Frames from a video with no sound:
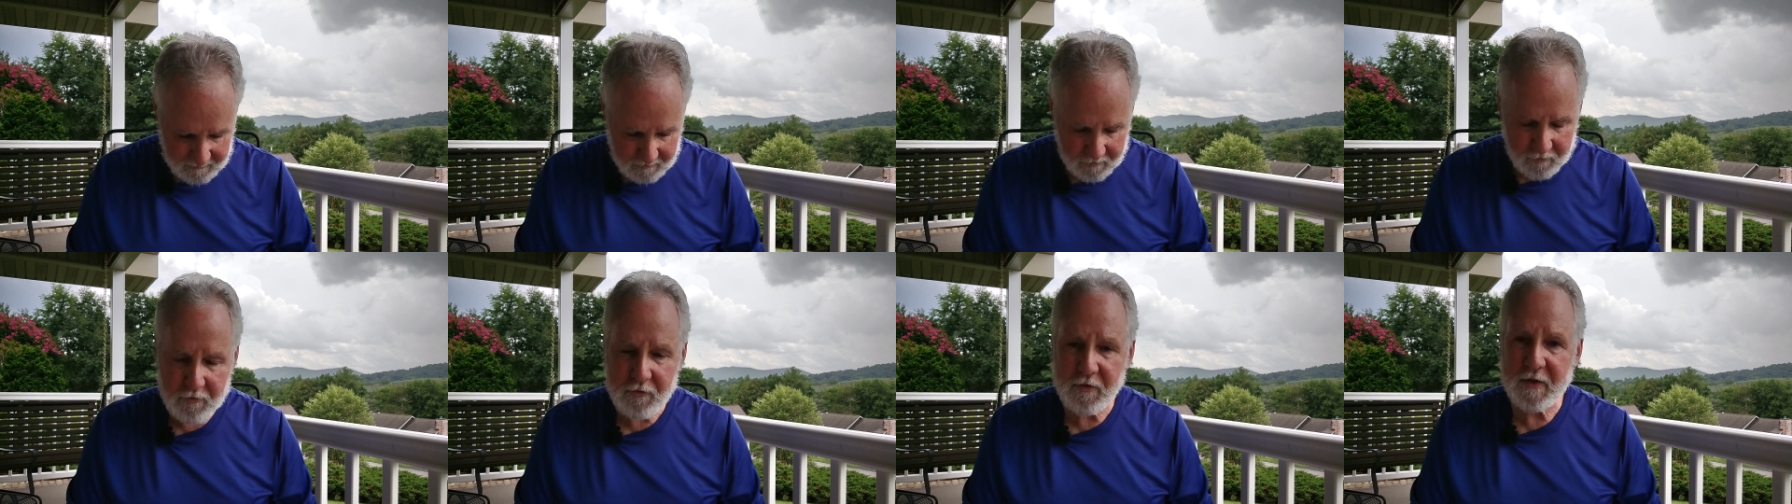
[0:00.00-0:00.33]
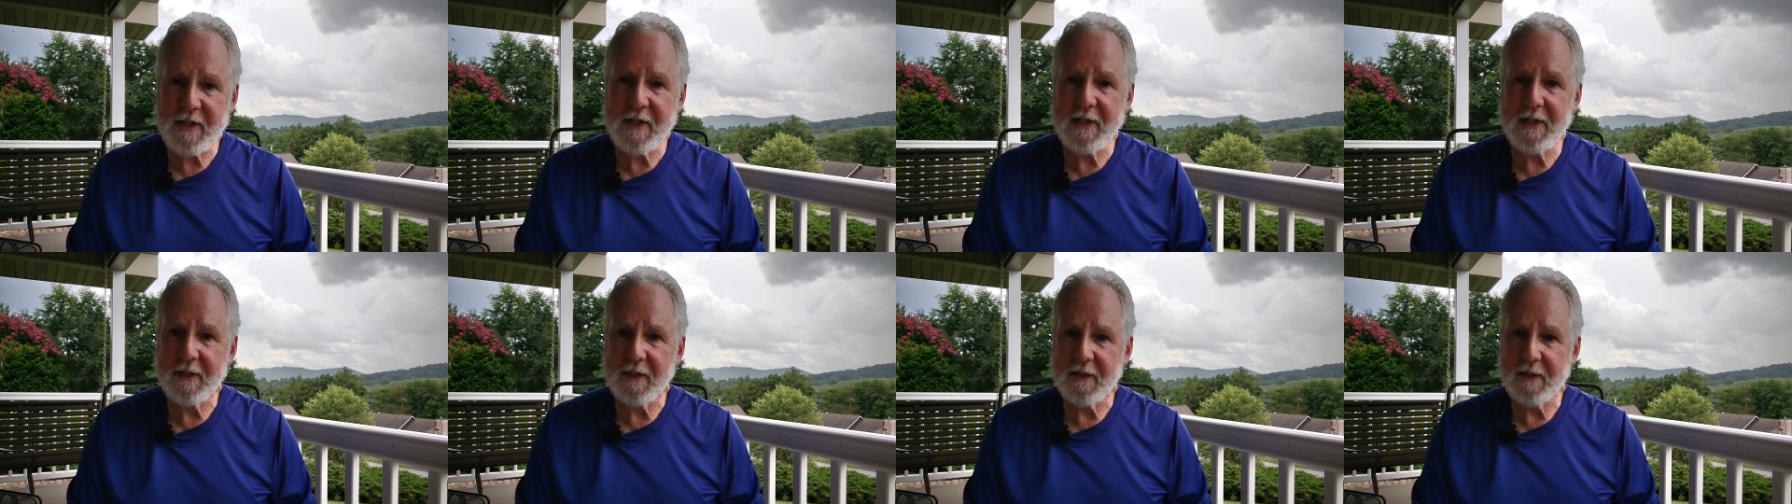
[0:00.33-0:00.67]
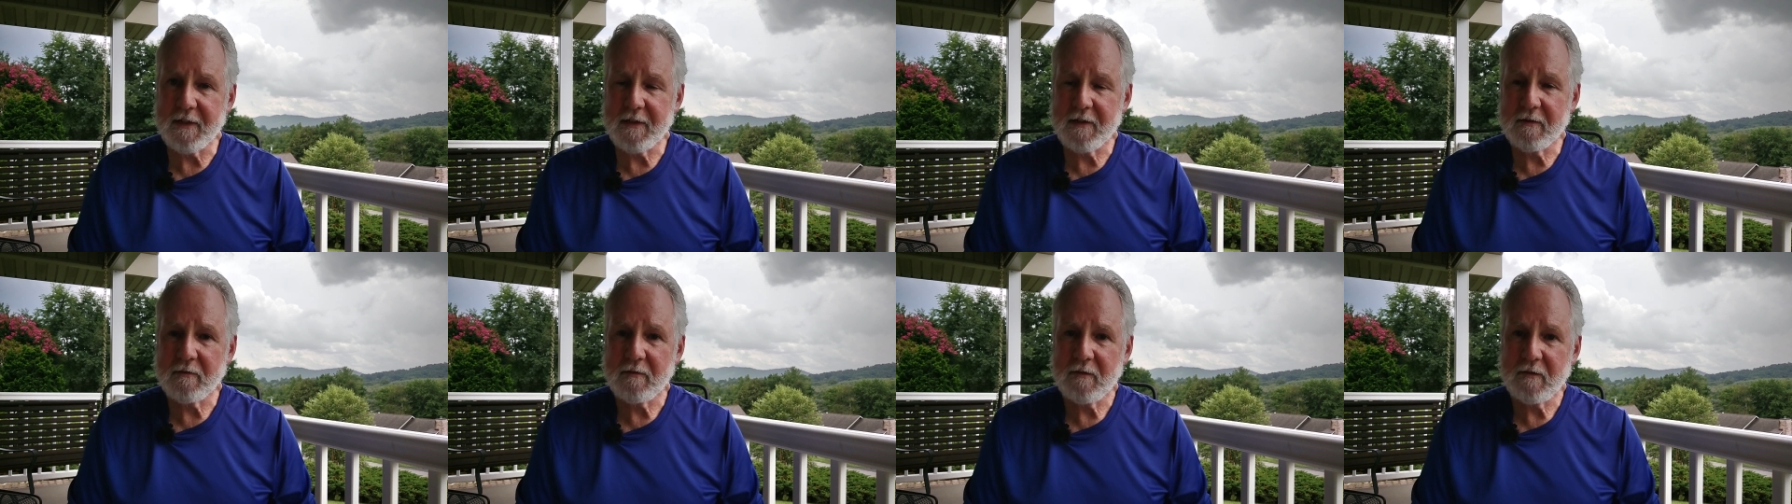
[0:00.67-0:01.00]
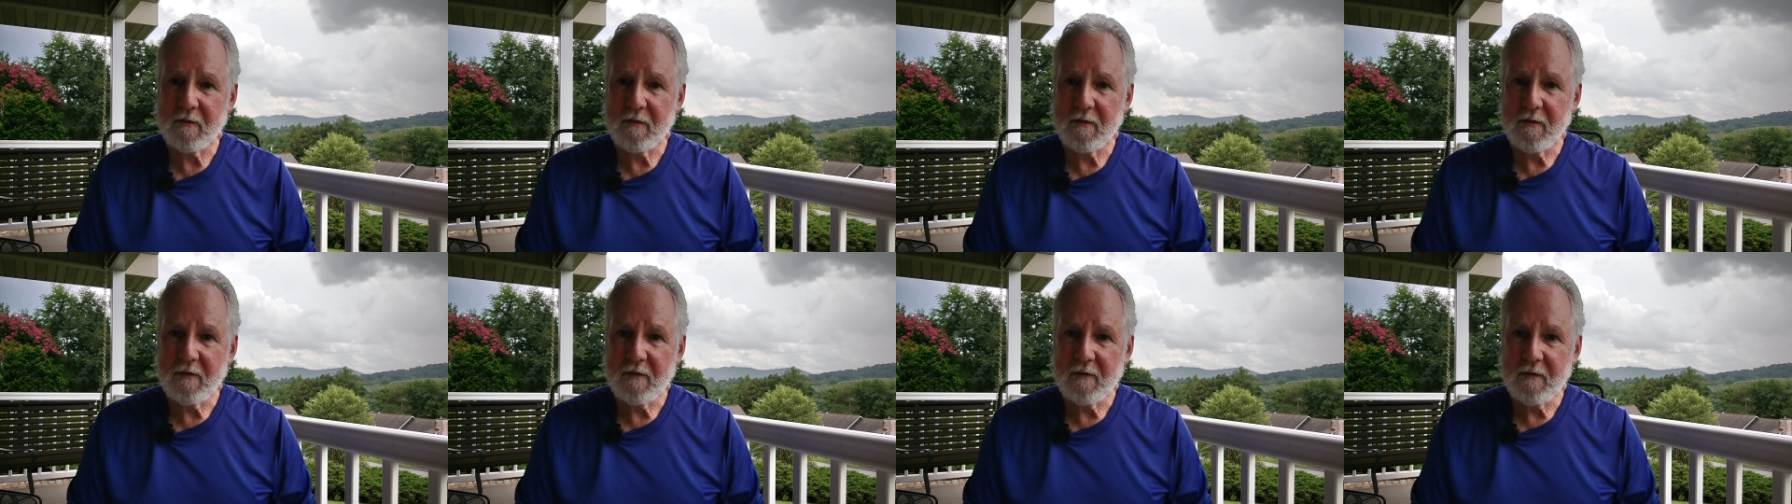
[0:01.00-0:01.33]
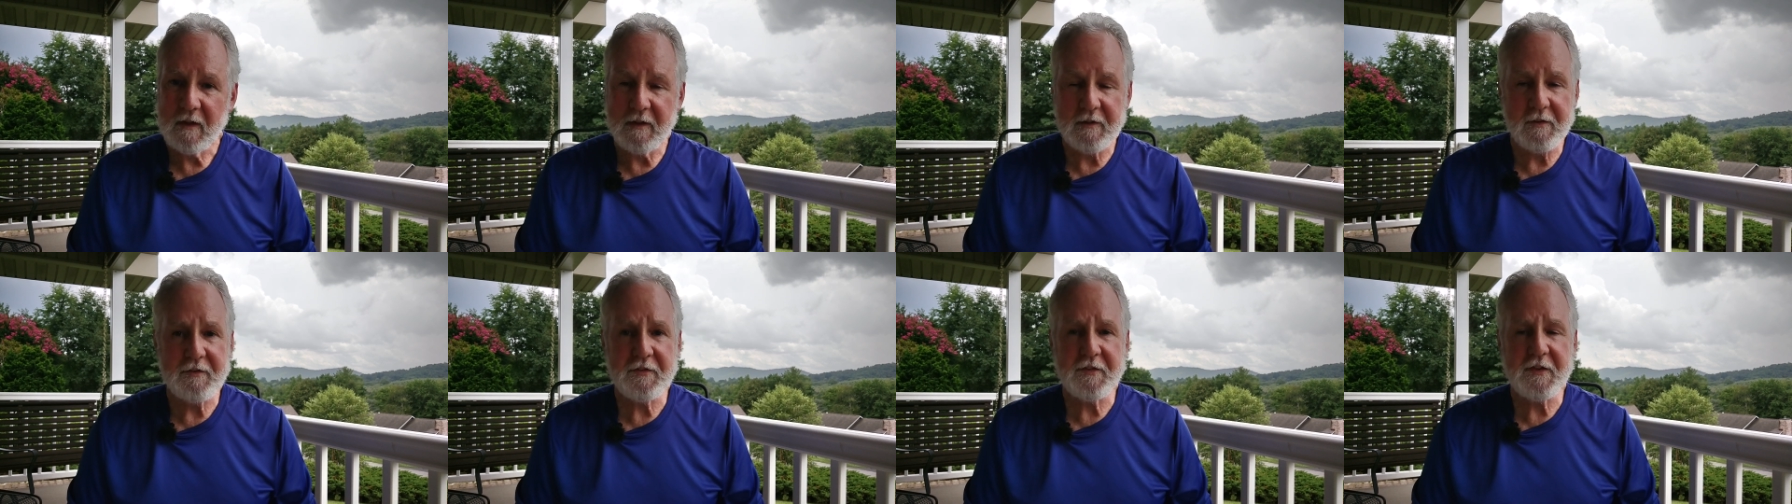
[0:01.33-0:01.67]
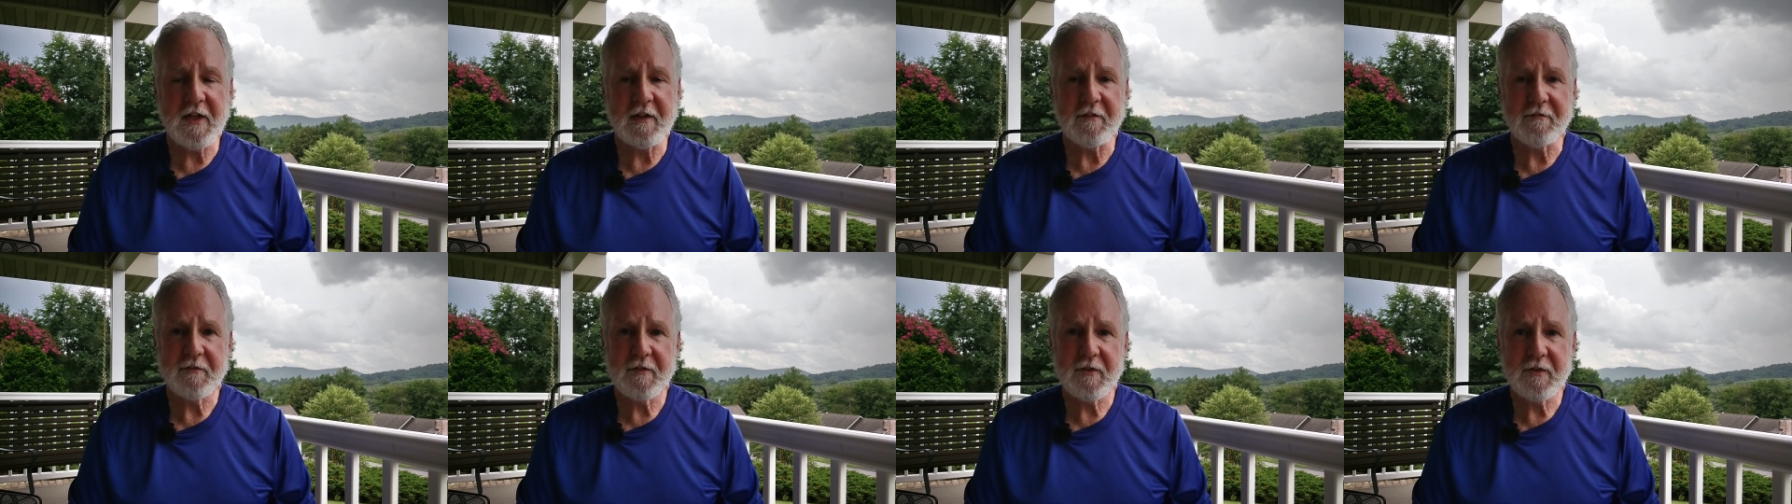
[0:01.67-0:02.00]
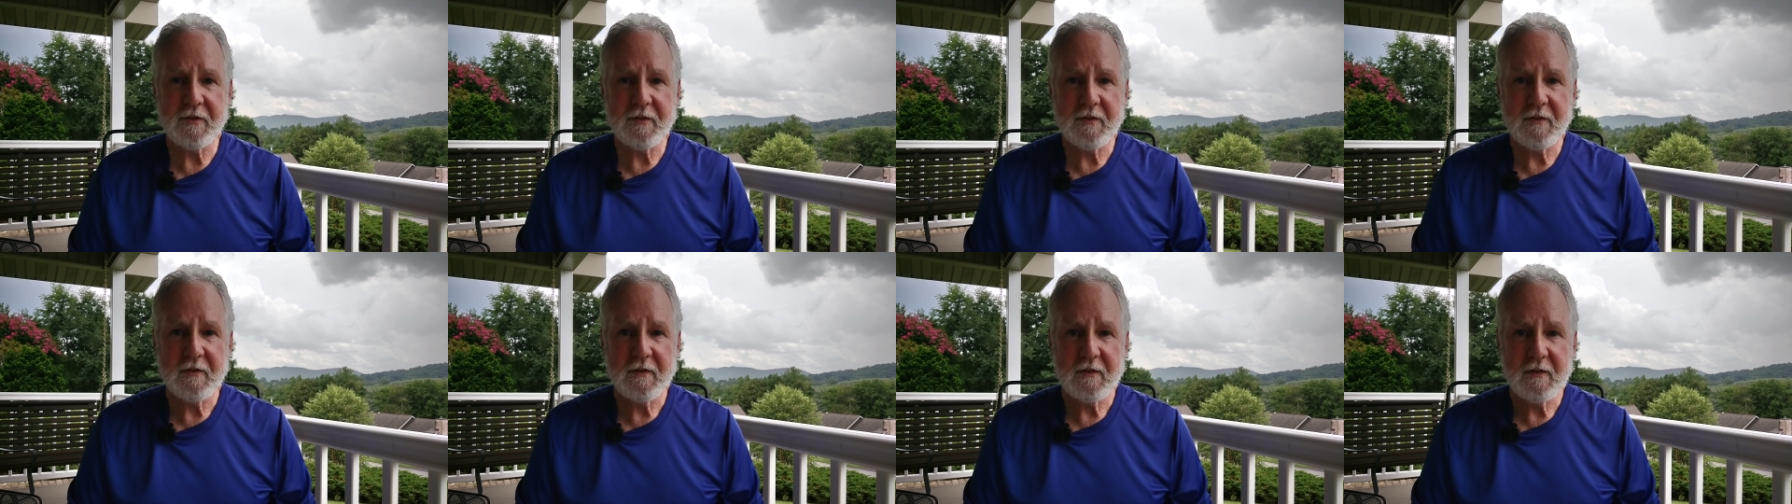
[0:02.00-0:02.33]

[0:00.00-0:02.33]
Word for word: greed and theft